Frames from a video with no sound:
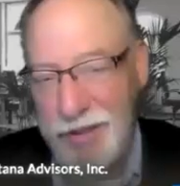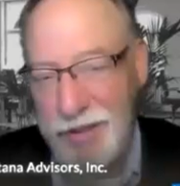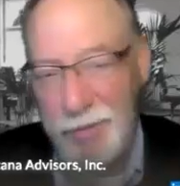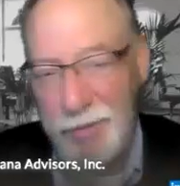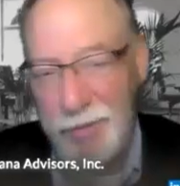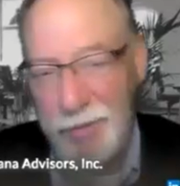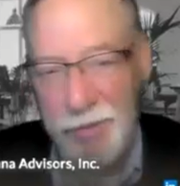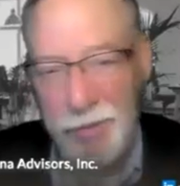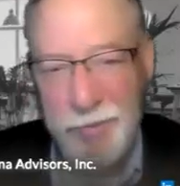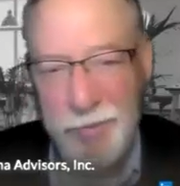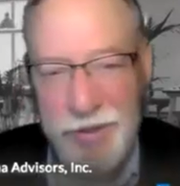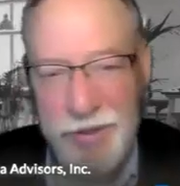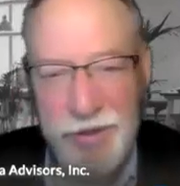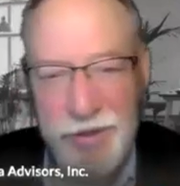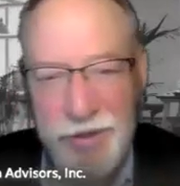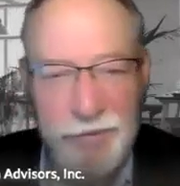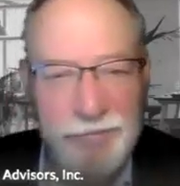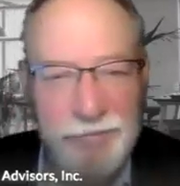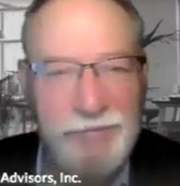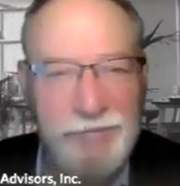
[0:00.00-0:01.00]
able to be
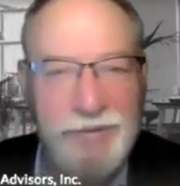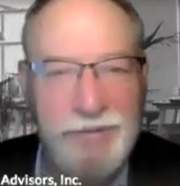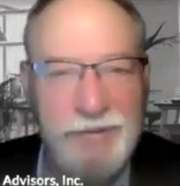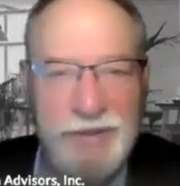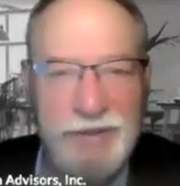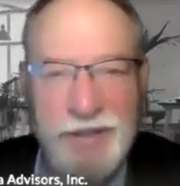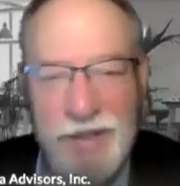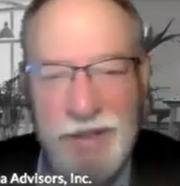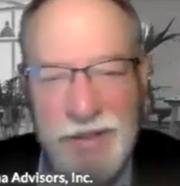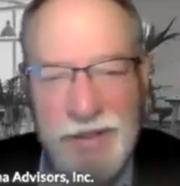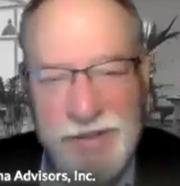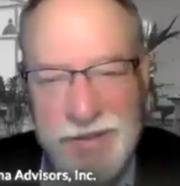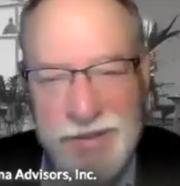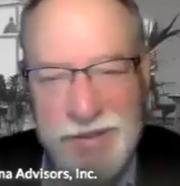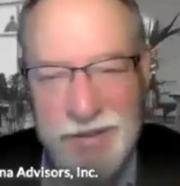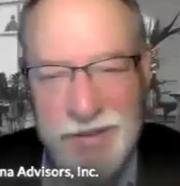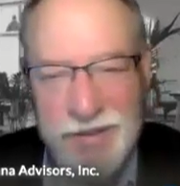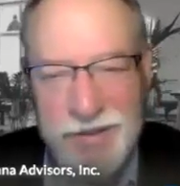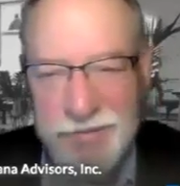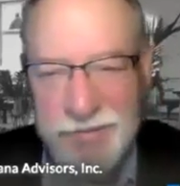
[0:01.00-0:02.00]
there.
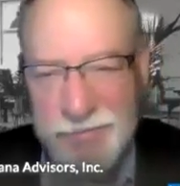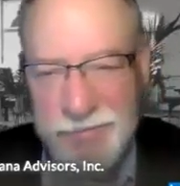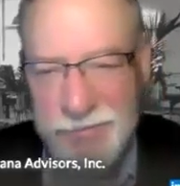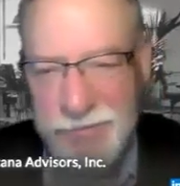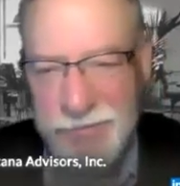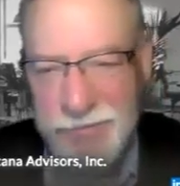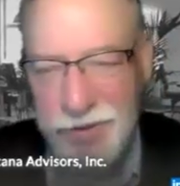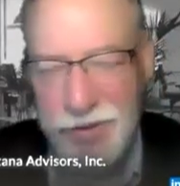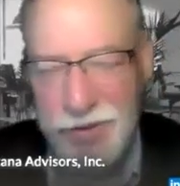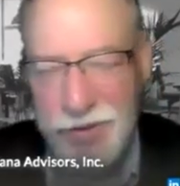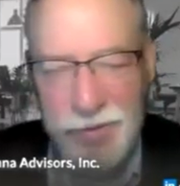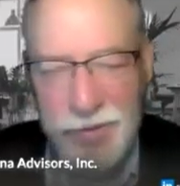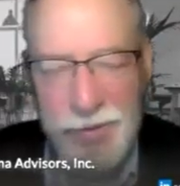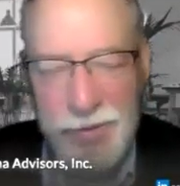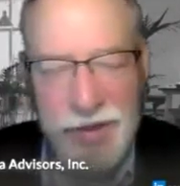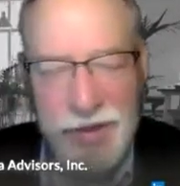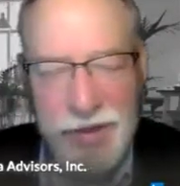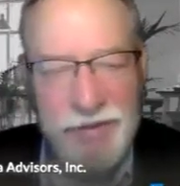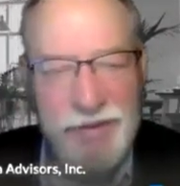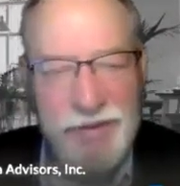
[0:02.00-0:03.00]
So good to hear
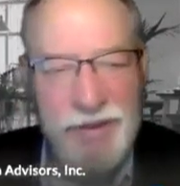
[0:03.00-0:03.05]
about it.